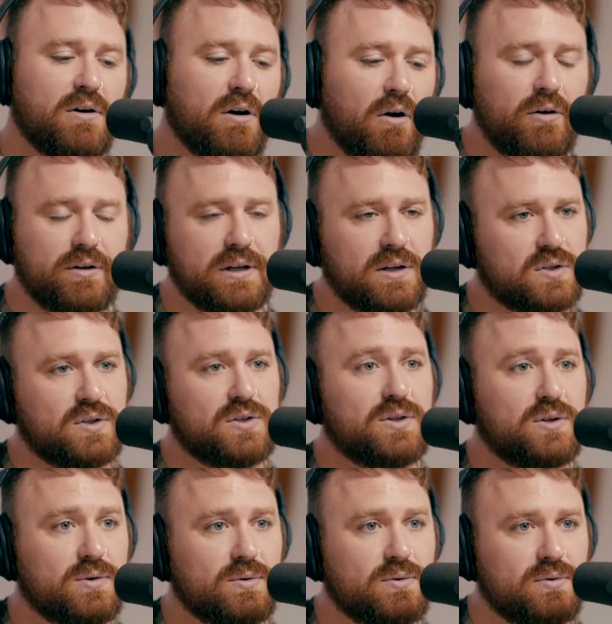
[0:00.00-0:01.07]
all it needs to
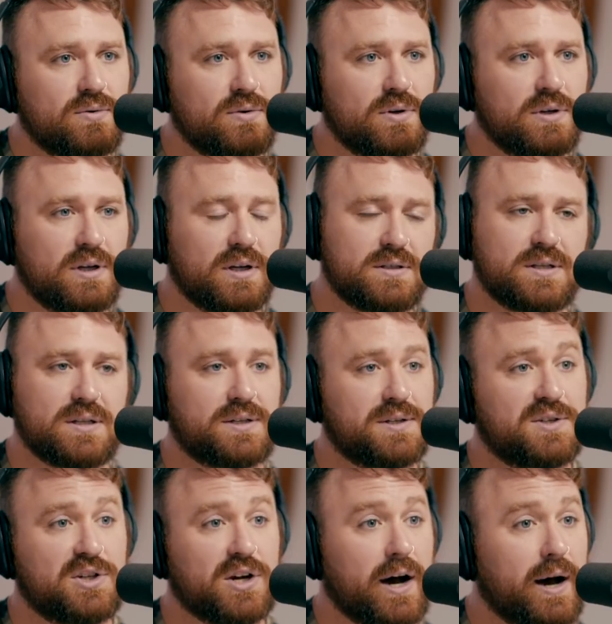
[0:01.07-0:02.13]
do is its
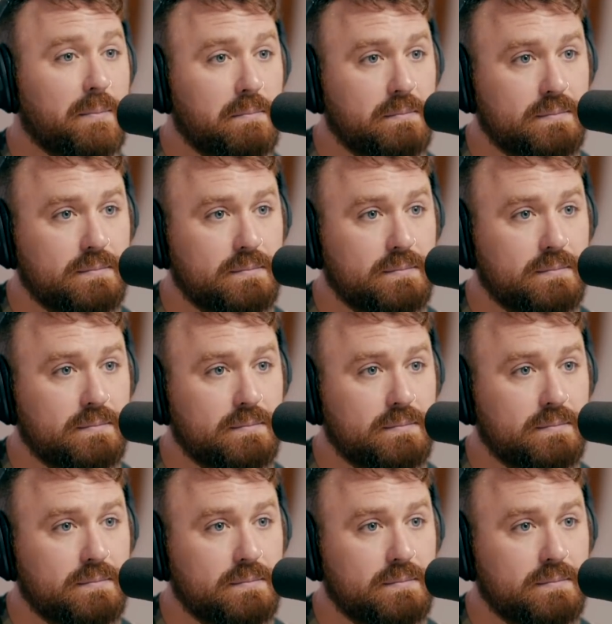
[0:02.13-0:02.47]
job.